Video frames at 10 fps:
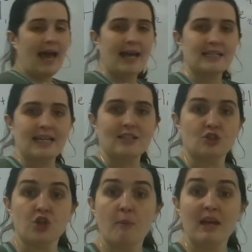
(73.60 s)
And
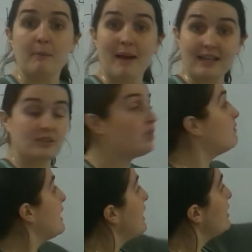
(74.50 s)
its atomic
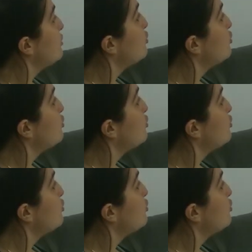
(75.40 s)
mass unit